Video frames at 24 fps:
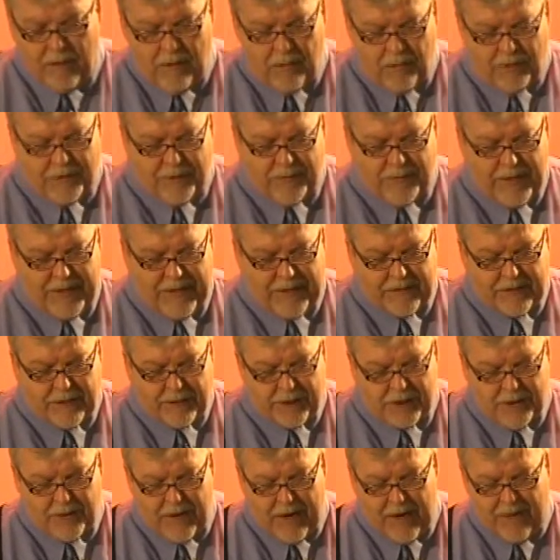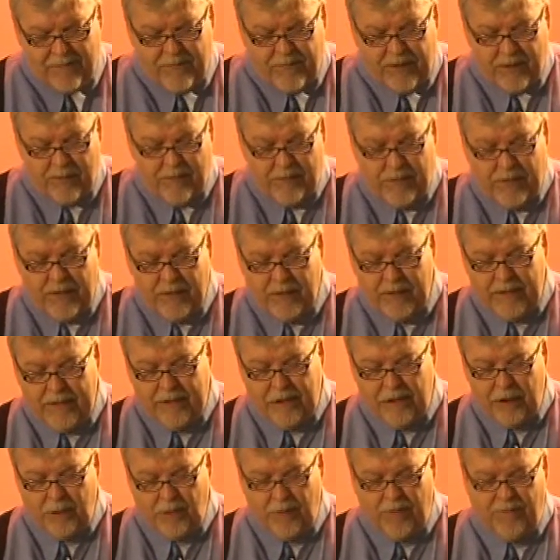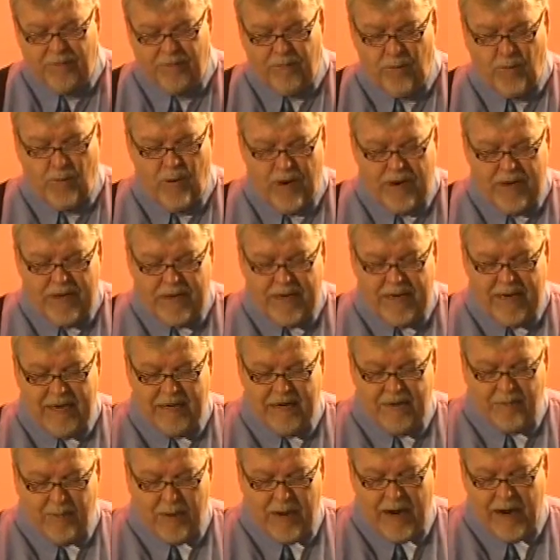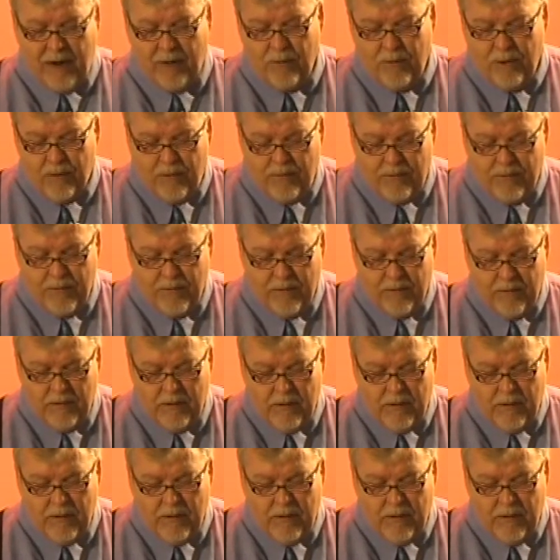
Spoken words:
which means that you have the ability to avoid negative power over,